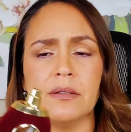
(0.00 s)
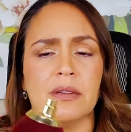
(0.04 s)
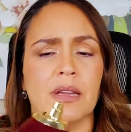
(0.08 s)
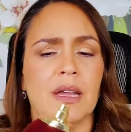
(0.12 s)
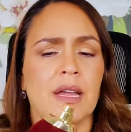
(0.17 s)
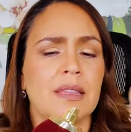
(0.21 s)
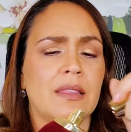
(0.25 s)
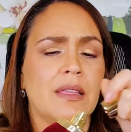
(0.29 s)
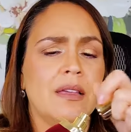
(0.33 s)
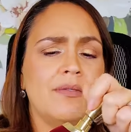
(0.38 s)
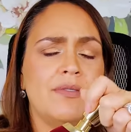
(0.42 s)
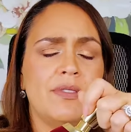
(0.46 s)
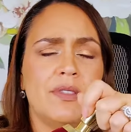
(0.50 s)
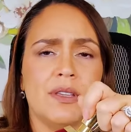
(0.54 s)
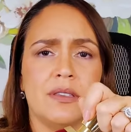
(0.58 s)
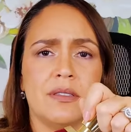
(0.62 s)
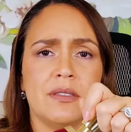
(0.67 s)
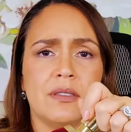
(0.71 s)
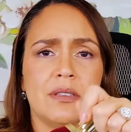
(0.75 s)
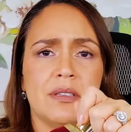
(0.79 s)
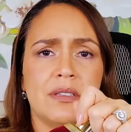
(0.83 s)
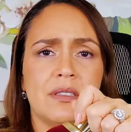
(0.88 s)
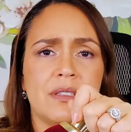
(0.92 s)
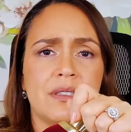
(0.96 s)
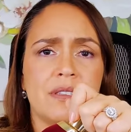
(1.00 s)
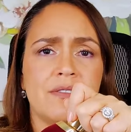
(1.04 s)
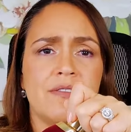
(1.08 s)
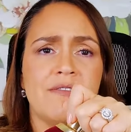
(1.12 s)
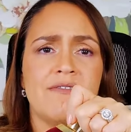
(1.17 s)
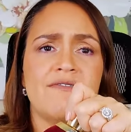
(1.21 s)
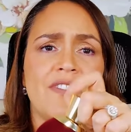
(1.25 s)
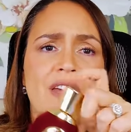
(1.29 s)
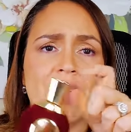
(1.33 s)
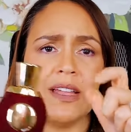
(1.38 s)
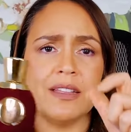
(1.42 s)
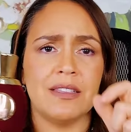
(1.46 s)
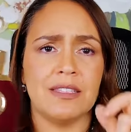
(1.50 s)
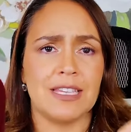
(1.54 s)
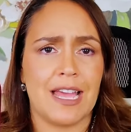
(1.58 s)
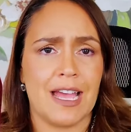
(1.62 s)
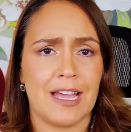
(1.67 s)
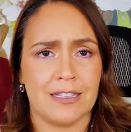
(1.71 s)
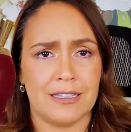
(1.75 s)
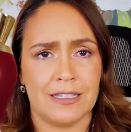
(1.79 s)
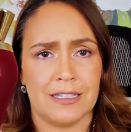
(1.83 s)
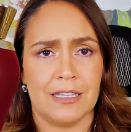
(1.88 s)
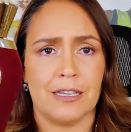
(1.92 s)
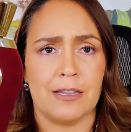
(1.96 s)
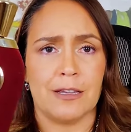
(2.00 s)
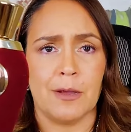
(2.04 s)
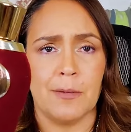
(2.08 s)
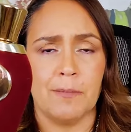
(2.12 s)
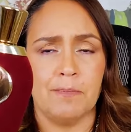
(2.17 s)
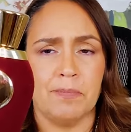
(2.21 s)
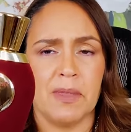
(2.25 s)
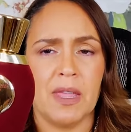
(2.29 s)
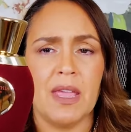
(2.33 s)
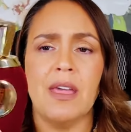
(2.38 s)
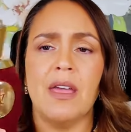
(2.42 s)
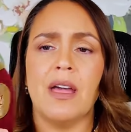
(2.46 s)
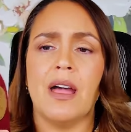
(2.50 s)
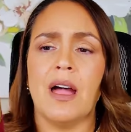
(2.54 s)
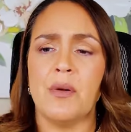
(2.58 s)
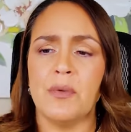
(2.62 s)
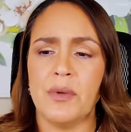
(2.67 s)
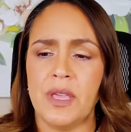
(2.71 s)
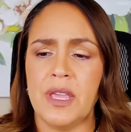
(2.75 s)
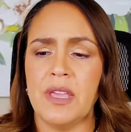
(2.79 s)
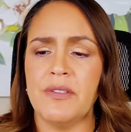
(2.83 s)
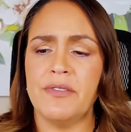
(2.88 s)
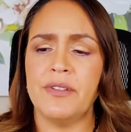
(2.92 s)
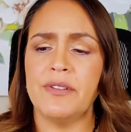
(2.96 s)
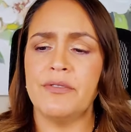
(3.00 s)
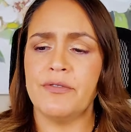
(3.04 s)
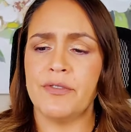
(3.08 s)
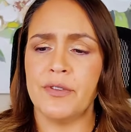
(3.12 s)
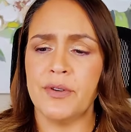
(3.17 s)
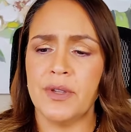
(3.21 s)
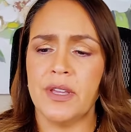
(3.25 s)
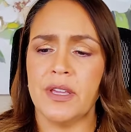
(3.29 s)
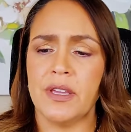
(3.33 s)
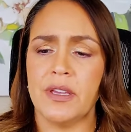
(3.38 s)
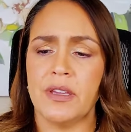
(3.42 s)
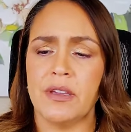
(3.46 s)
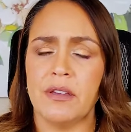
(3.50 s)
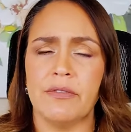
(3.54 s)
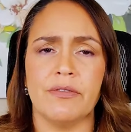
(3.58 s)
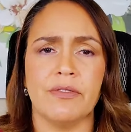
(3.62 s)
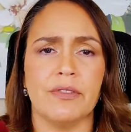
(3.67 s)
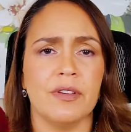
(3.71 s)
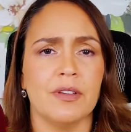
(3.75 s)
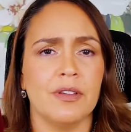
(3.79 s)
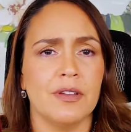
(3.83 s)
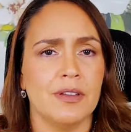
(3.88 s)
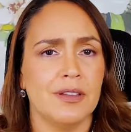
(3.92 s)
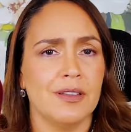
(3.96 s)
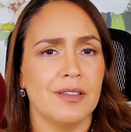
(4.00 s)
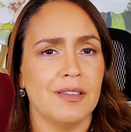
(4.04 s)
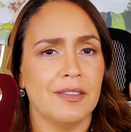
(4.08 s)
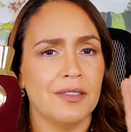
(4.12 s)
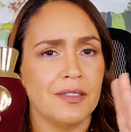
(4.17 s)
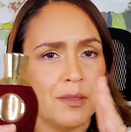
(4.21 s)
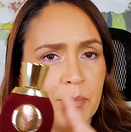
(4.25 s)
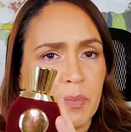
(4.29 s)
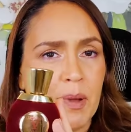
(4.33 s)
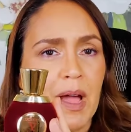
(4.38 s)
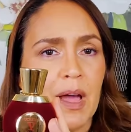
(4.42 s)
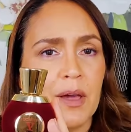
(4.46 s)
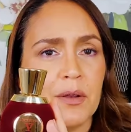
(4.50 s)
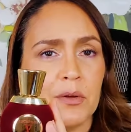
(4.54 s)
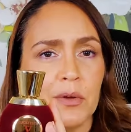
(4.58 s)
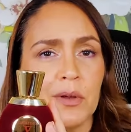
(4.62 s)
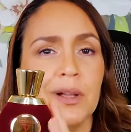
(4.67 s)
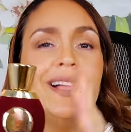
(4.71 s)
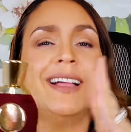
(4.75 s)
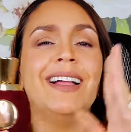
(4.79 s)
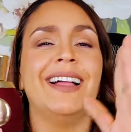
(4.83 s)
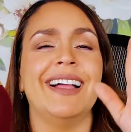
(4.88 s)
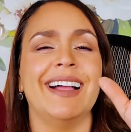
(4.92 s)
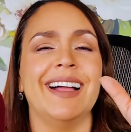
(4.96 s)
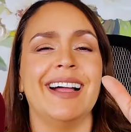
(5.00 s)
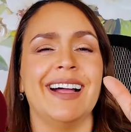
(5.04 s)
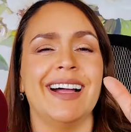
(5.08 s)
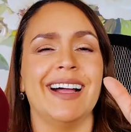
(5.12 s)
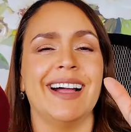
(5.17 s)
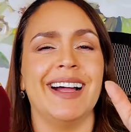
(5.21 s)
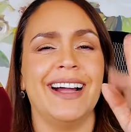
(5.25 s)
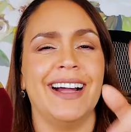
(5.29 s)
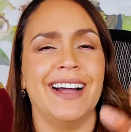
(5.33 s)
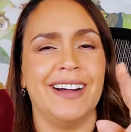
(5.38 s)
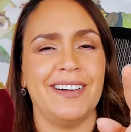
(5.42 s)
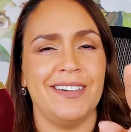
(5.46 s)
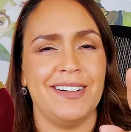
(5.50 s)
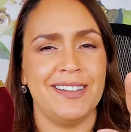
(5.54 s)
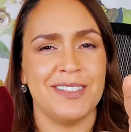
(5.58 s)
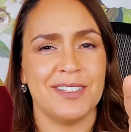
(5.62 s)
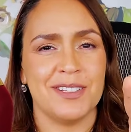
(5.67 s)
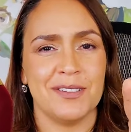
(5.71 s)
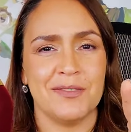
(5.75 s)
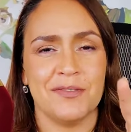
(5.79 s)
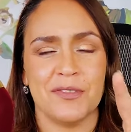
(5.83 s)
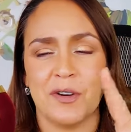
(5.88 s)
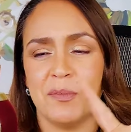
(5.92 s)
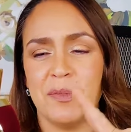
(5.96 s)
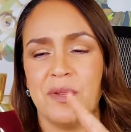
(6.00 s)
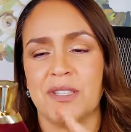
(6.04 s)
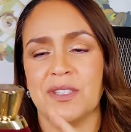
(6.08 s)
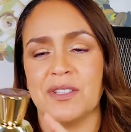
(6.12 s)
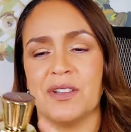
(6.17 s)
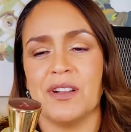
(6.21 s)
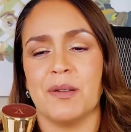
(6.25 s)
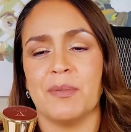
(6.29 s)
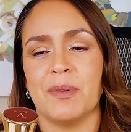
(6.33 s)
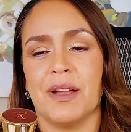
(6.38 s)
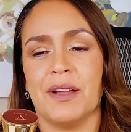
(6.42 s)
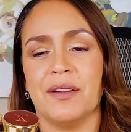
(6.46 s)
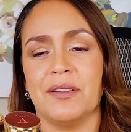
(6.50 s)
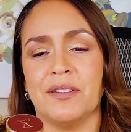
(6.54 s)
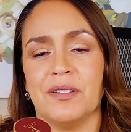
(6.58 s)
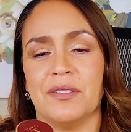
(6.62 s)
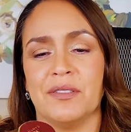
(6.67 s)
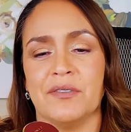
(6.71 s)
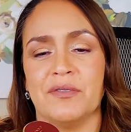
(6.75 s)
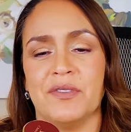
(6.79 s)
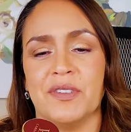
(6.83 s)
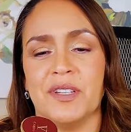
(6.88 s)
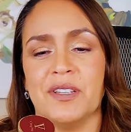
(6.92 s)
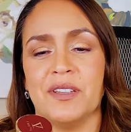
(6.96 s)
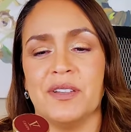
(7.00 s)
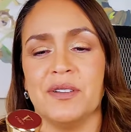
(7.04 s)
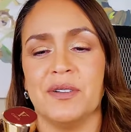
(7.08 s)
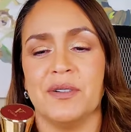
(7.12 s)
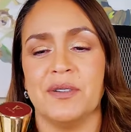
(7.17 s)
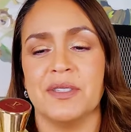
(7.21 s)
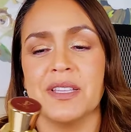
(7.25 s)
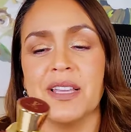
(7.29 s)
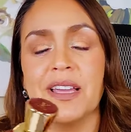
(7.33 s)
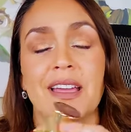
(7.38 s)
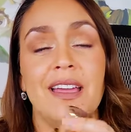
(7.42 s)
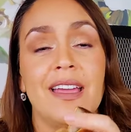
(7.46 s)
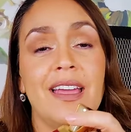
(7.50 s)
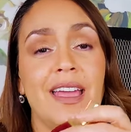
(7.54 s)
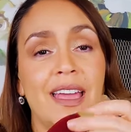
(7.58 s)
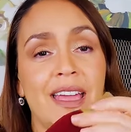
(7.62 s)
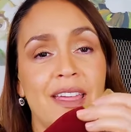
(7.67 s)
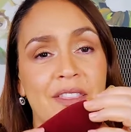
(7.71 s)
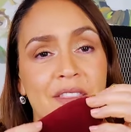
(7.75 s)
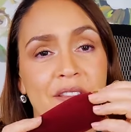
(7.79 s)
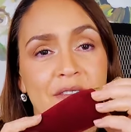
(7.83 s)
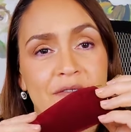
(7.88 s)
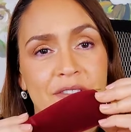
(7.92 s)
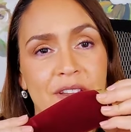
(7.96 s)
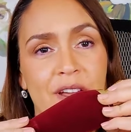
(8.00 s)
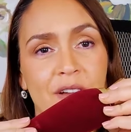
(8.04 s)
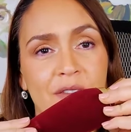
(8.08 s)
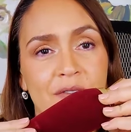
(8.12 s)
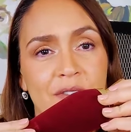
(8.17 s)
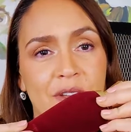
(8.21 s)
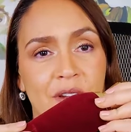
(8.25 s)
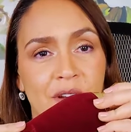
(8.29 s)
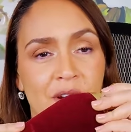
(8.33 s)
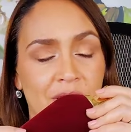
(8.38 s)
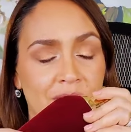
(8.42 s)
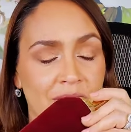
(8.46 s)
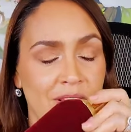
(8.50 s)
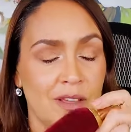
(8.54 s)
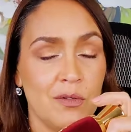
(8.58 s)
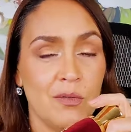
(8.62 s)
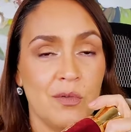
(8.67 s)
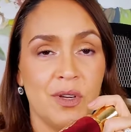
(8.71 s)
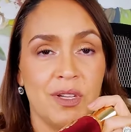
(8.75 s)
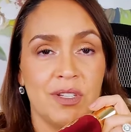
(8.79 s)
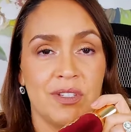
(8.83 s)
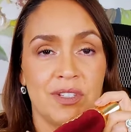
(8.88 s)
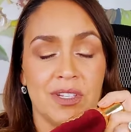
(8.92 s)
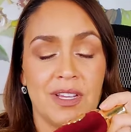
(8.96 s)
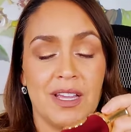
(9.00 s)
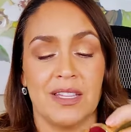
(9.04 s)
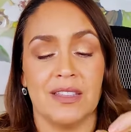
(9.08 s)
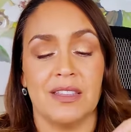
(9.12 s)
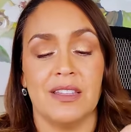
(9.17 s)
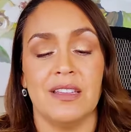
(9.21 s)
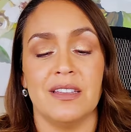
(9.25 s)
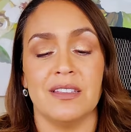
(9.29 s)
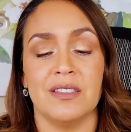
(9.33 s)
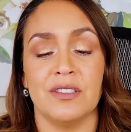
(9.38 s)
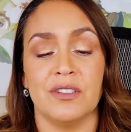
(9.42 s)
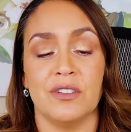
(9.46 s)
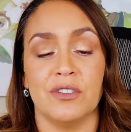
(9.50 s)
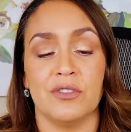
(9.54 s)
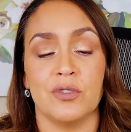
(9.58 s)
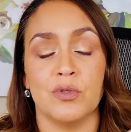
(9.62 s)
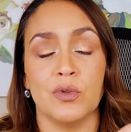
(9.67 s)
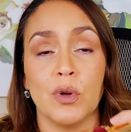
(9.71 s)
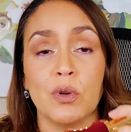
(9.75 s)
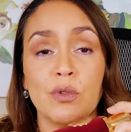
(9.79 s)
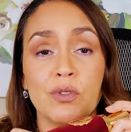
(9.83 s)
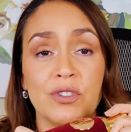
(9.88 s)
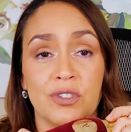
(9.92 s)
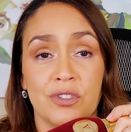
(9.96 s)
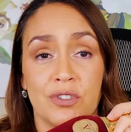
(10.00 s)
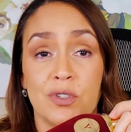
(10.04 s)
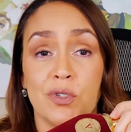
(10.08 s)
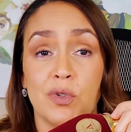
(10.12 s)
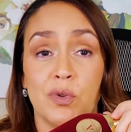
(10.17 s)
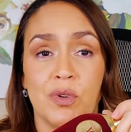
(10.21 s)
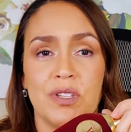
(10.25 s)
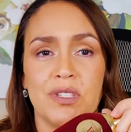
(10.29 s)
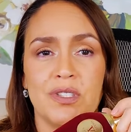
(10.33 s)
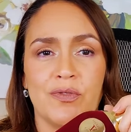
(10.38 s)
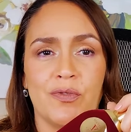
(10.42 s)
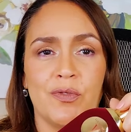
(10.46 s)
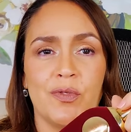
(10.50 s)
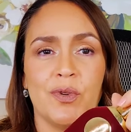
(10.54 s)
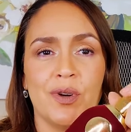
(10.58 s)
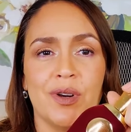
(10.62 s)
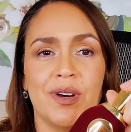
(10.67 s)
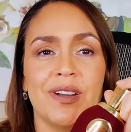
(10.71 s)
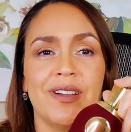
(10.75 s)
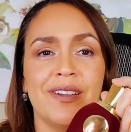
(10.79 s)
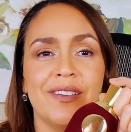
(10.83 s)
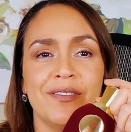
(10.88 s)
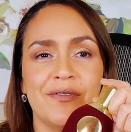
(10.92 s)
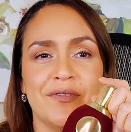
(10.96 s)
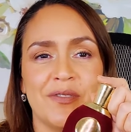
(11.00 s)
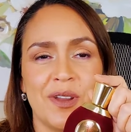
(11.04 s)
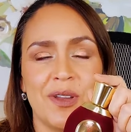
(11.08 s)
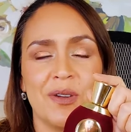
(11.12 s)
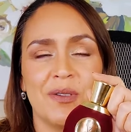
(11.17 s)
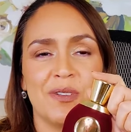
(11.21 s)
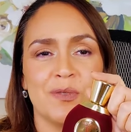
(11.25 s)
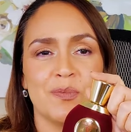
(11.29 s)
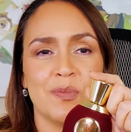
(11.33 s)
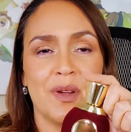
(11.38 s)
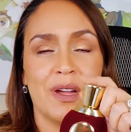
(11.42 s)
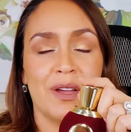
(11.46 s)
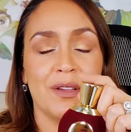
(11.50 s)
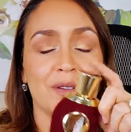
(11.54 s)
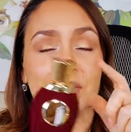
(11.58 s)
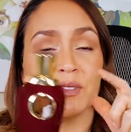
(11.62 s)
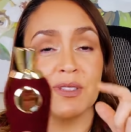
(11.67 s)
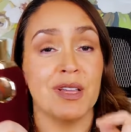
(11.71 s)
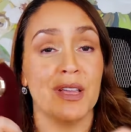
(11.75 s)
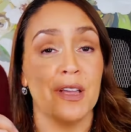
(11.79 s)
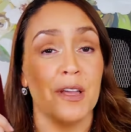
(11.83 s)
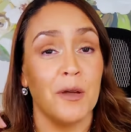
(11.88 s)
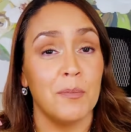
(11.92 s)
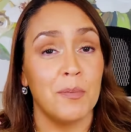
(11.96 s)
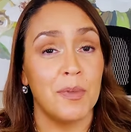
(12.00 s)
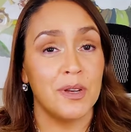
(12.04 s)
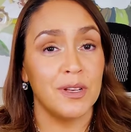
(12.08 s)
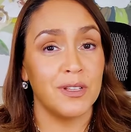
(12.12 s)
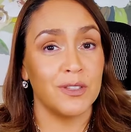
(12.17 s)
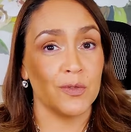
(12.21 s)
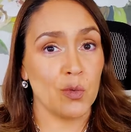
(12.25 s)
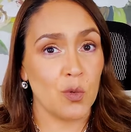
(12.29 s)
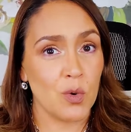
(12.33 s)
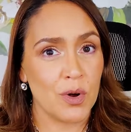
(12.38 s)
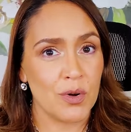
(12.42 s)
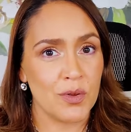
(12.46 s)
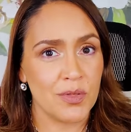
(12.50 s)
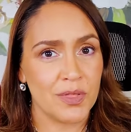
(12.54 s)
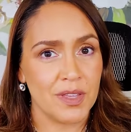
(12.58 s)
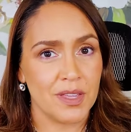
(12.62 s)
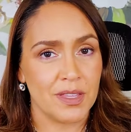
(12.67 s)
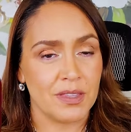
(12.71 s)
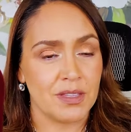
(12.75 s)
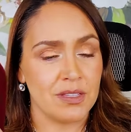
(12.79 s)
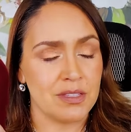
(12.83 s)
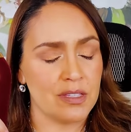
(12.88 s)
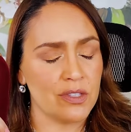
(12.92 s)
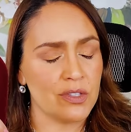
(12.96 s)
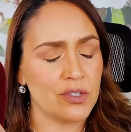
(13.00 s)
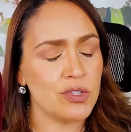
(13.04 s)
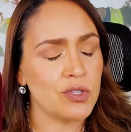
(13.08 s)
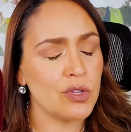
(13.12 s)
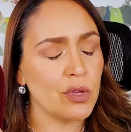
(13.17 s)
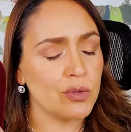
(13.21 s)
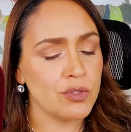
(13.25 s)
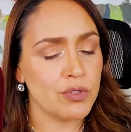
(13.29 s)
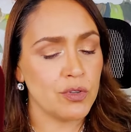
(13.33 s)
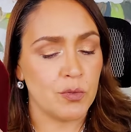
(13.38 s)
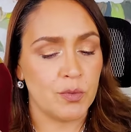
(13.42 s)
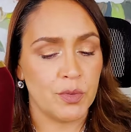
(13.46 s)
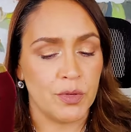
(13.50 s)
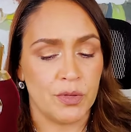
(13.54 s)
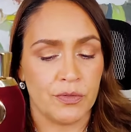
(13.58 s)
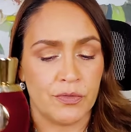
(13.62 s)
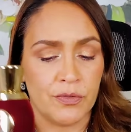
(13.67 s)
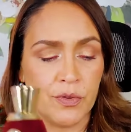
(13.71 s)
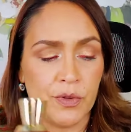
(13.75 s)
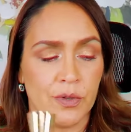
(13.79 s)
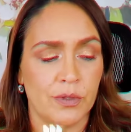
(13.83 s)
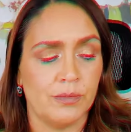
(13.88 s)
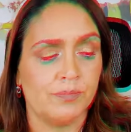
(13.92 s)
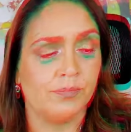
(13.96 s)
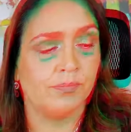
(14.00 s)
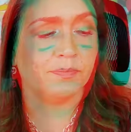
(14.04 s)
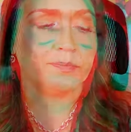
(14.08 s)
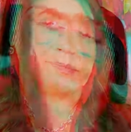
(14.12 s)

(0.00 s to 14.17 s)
I love this. This is fantastic. I'll even forgive the bottle, which you've heard me talk about in other videos, and the velvet on it, which I think is an atrocious choice for fragrance bottles, but it's worth it. This is so, so beautiful.